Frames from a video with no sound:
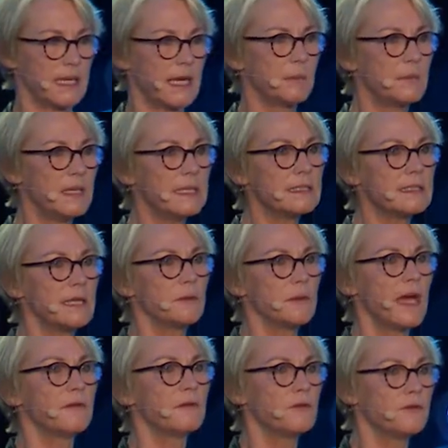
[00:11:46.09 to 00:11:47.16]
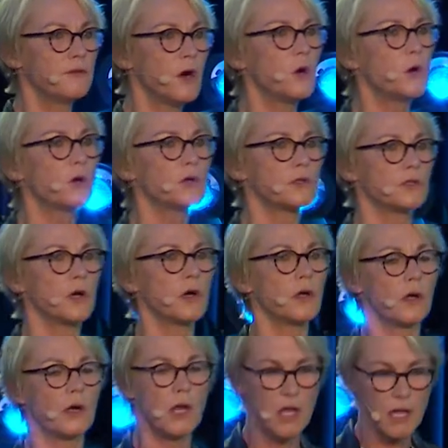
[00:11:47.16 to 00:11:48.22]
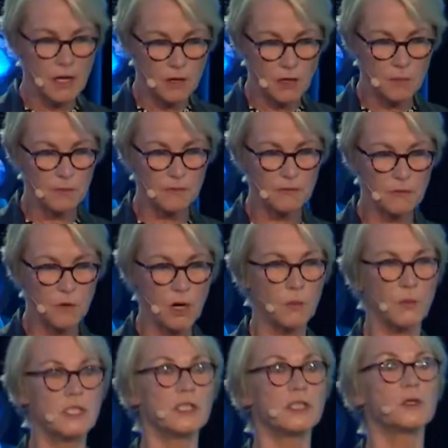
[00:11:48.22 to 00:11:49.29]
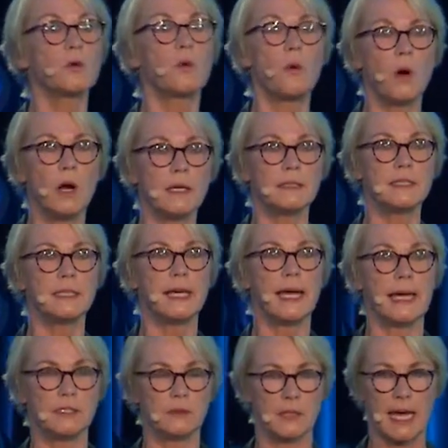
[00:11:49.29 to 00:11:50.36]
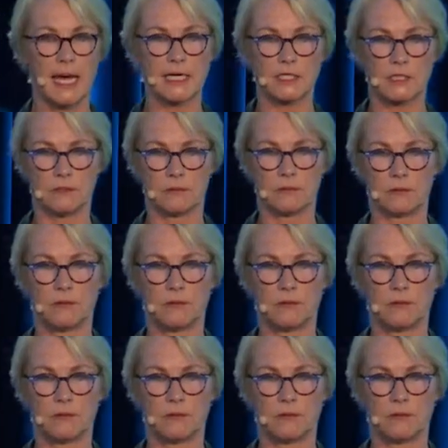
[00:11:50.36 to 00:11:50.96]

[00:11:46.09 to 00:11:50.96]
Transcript: That means that we have to focus on number 4, which is quality education.